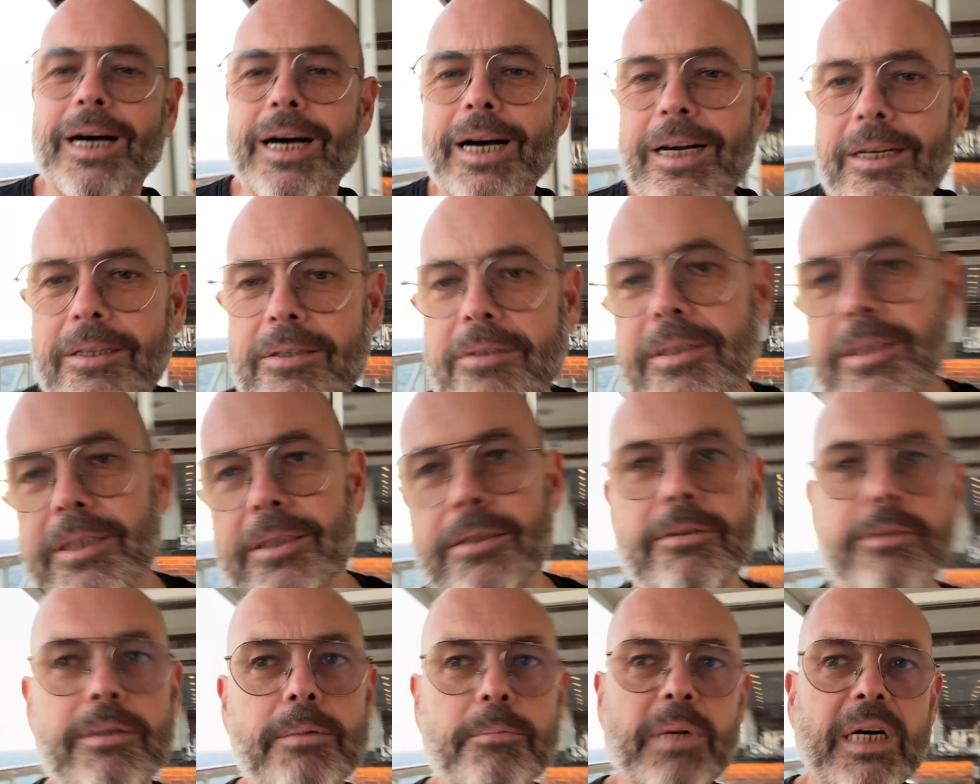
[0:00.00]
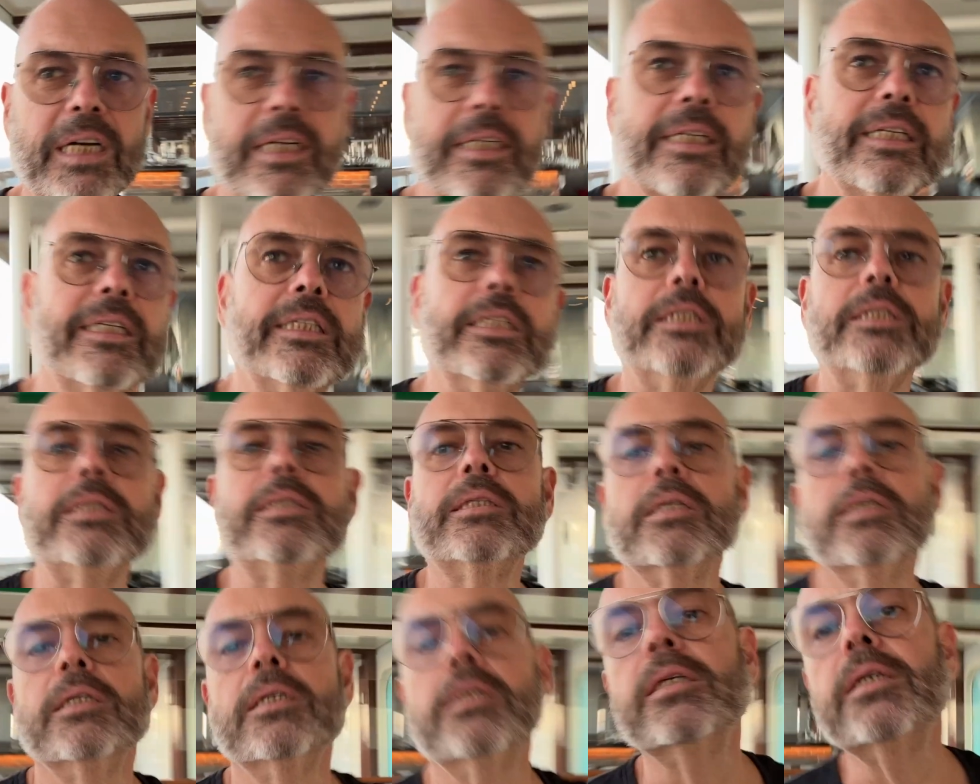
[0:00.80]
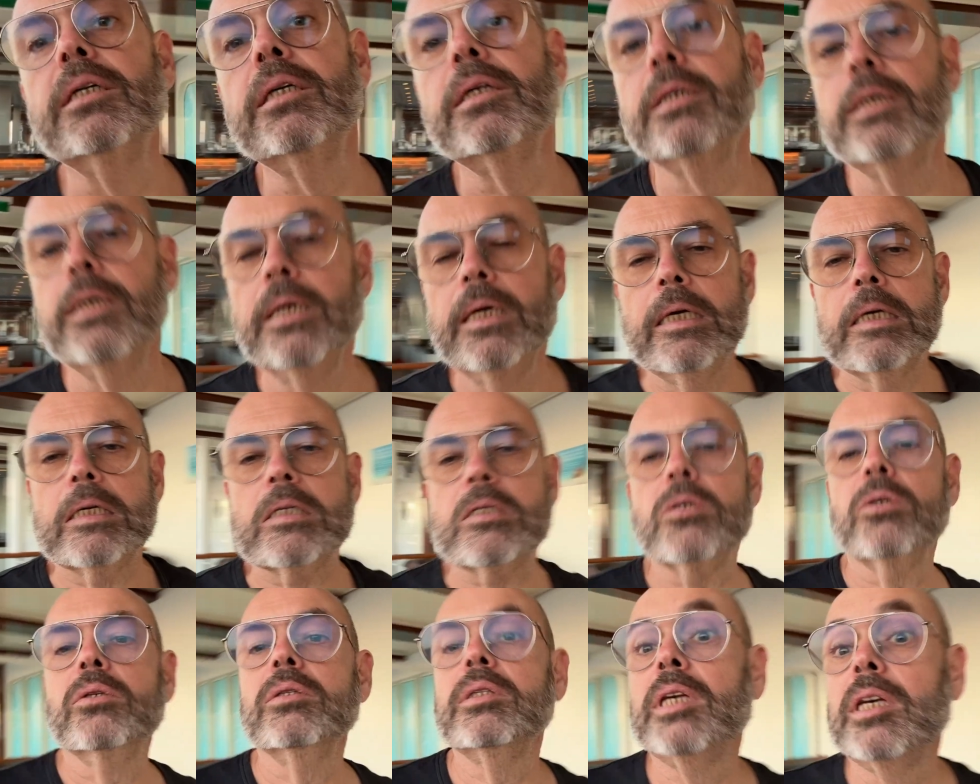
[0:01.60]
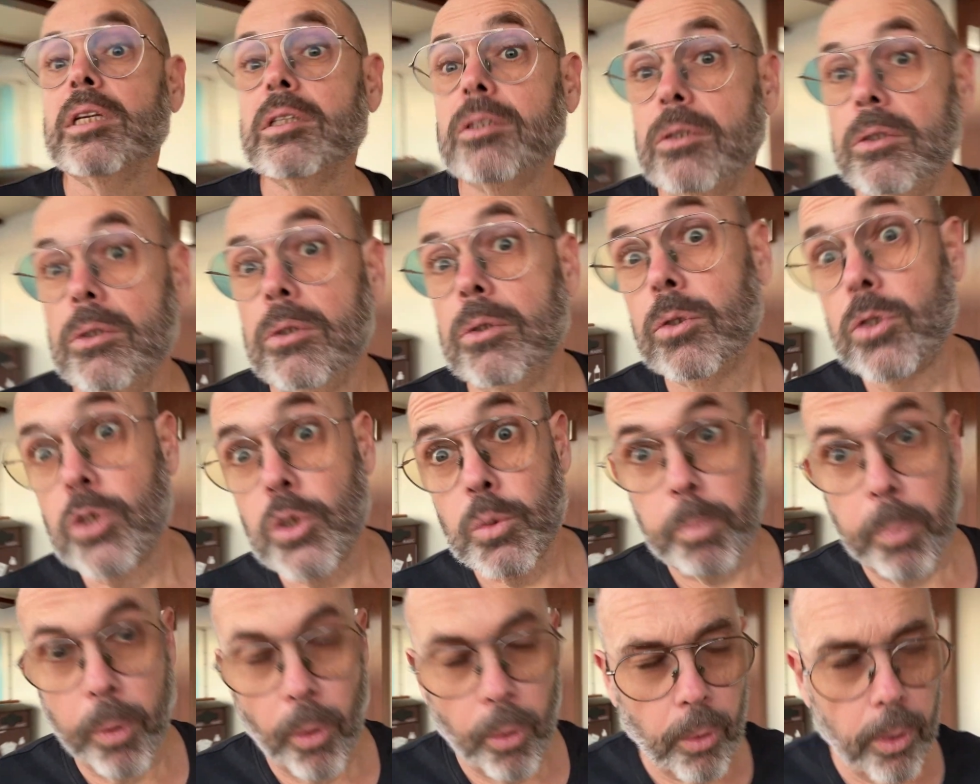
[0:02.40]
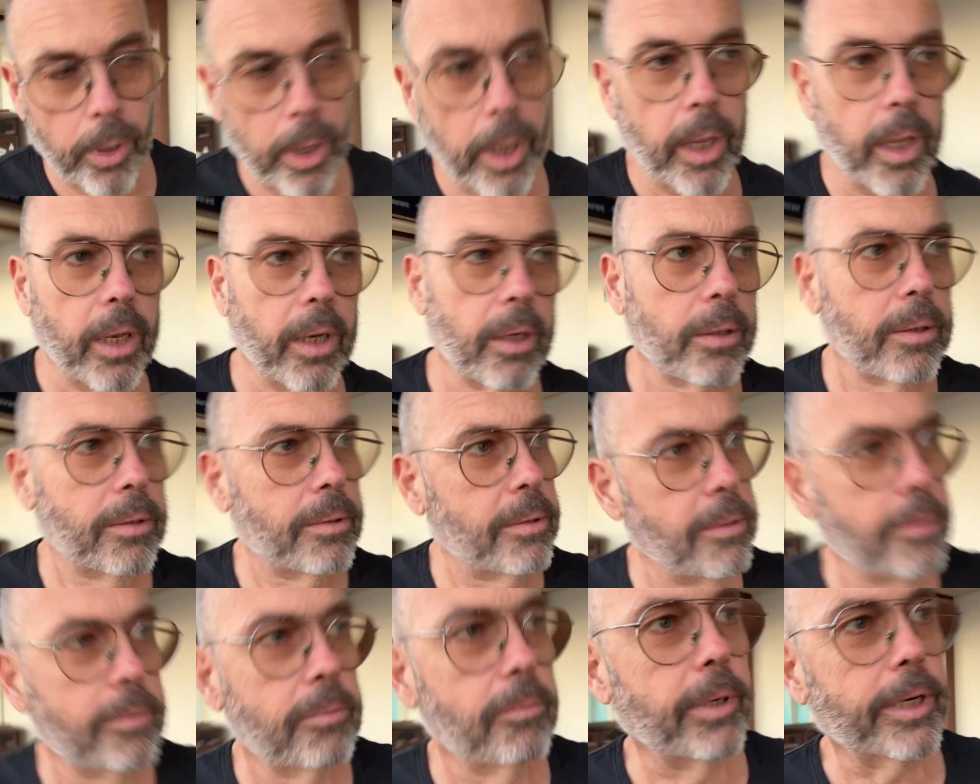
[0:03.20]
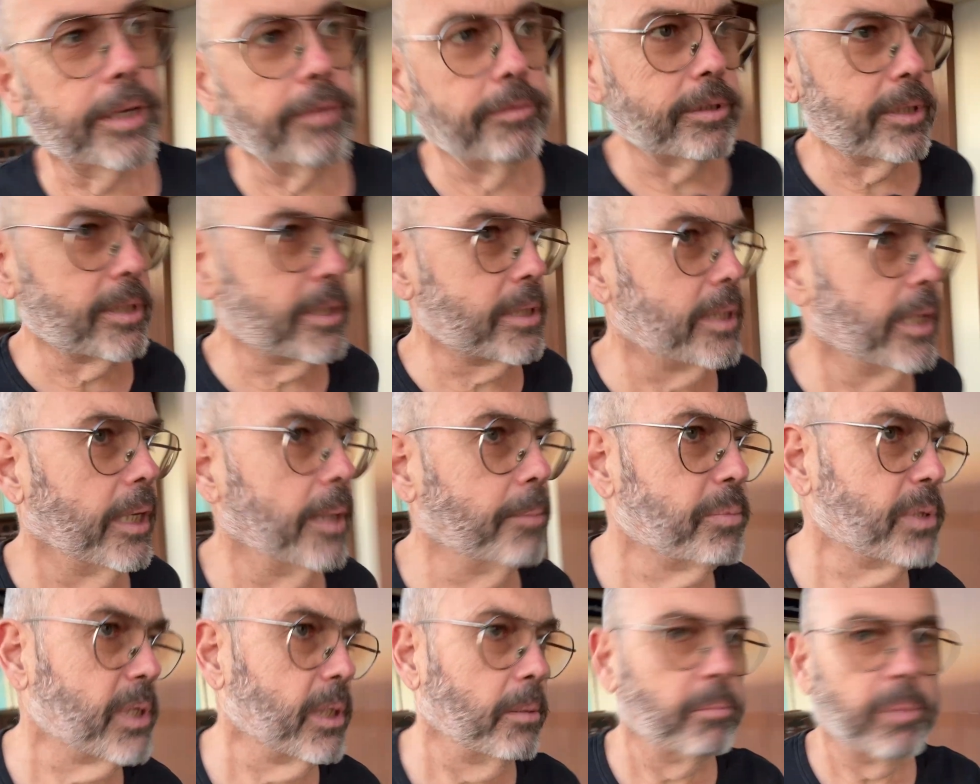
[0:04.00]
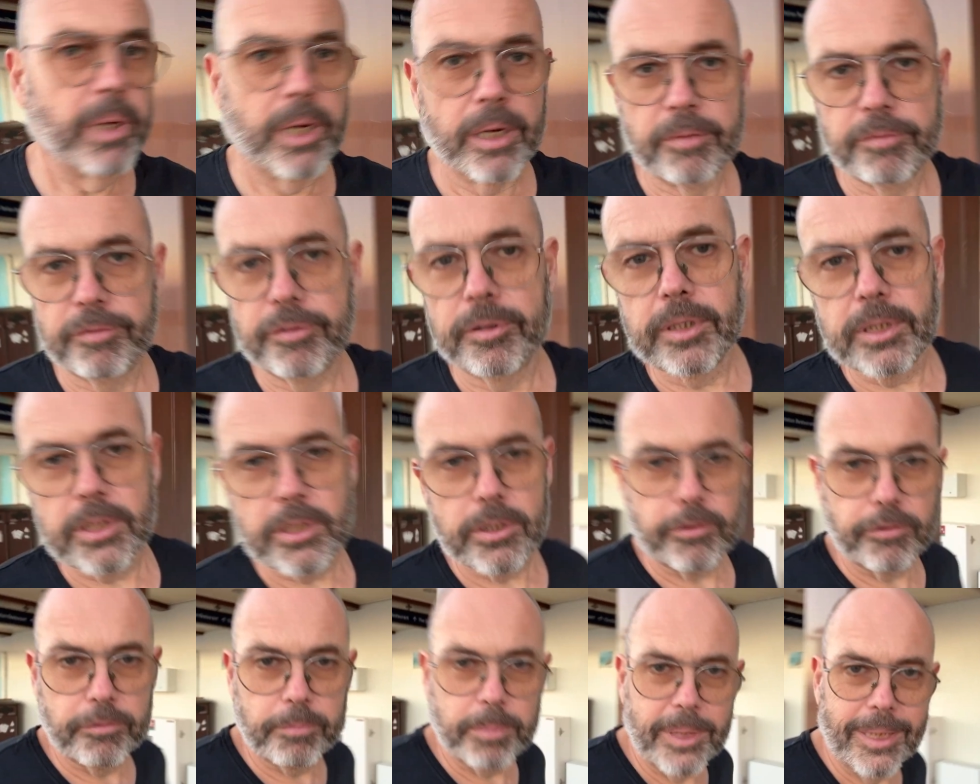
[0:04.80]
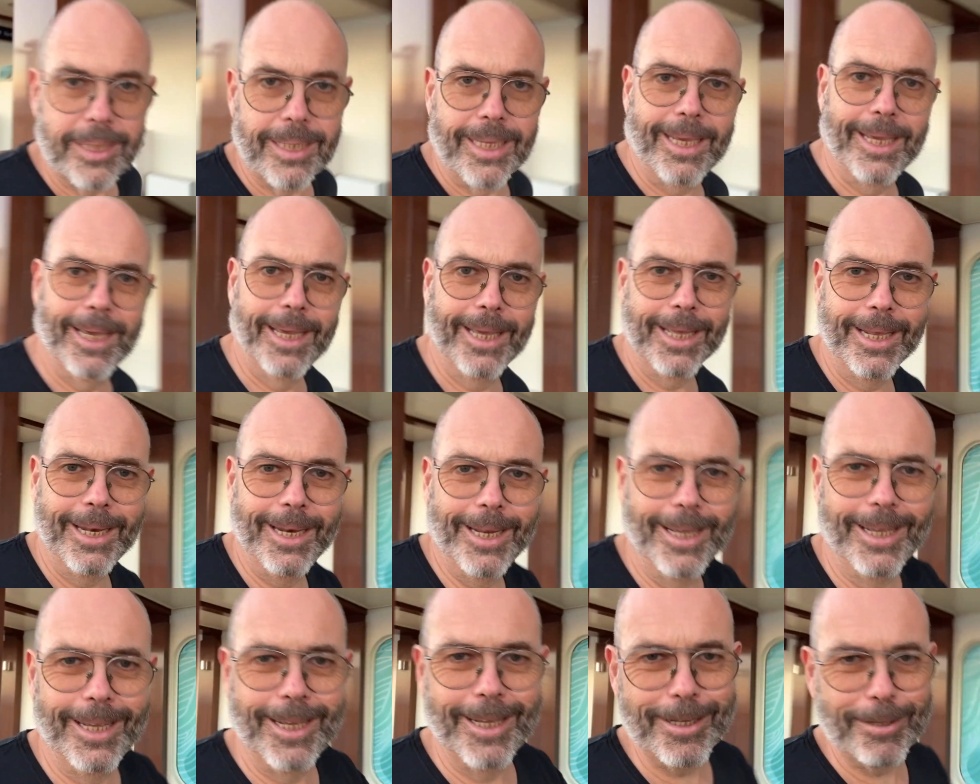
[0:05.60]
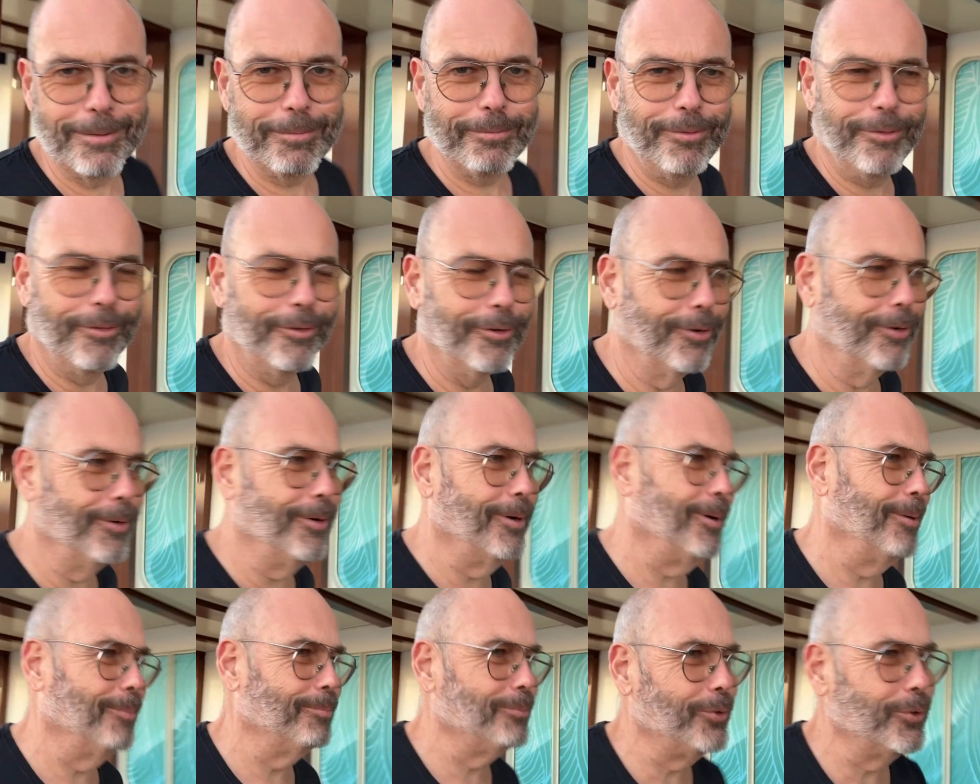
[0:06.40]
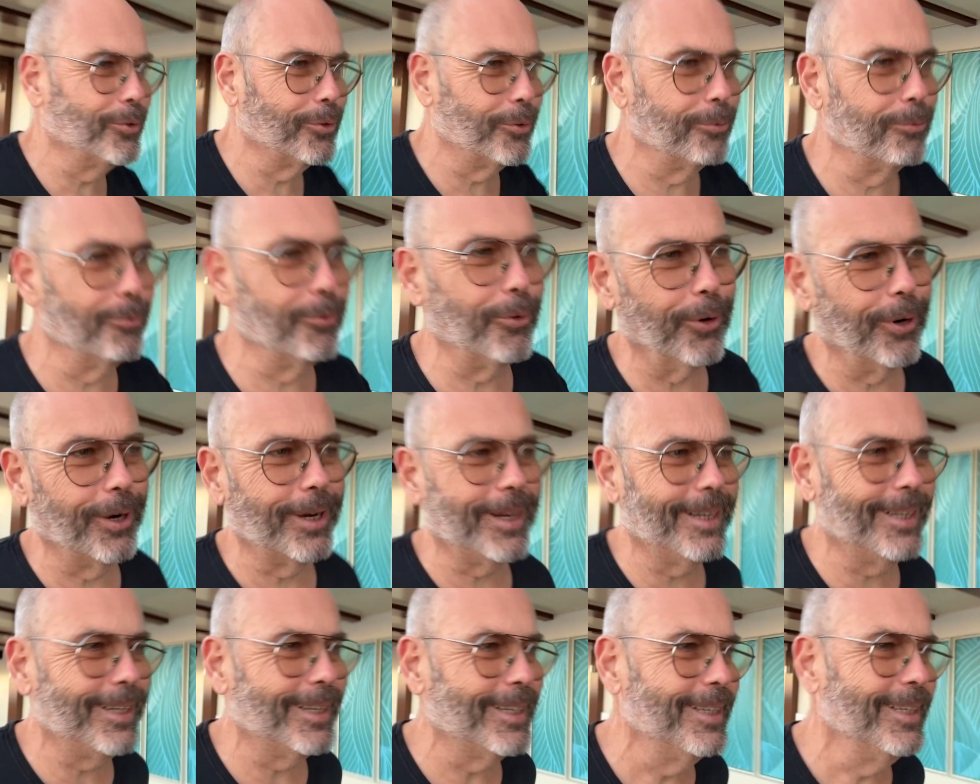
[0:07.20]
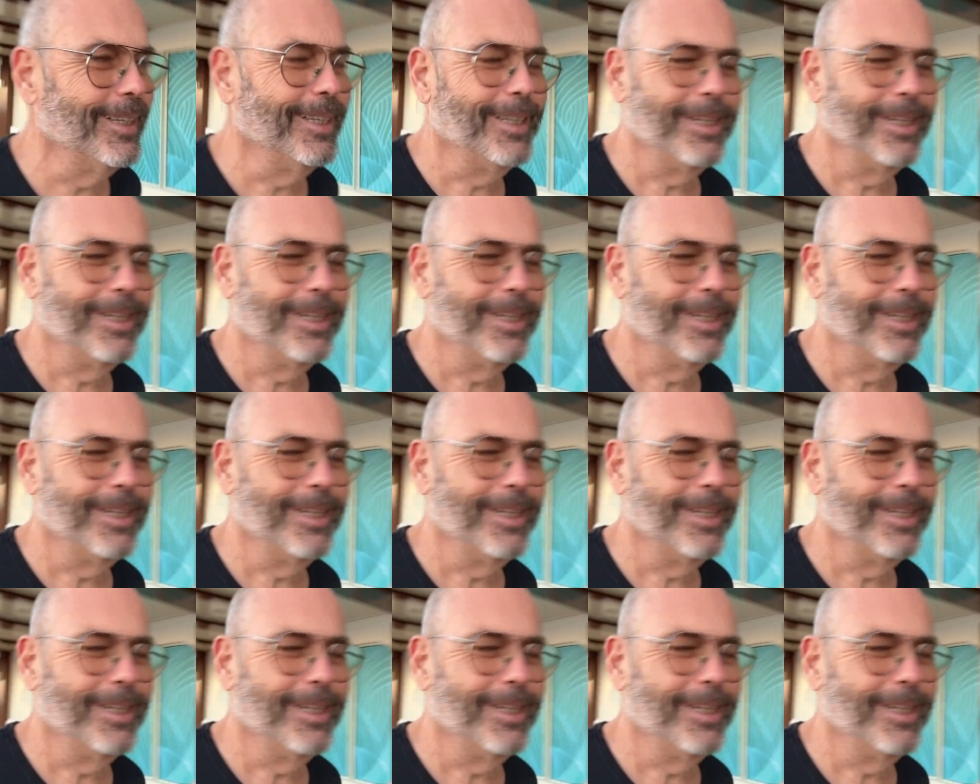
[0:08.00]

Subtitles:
I don't know, a margarita, so that you spoil whatever steps and benefits you've been getting from your walk.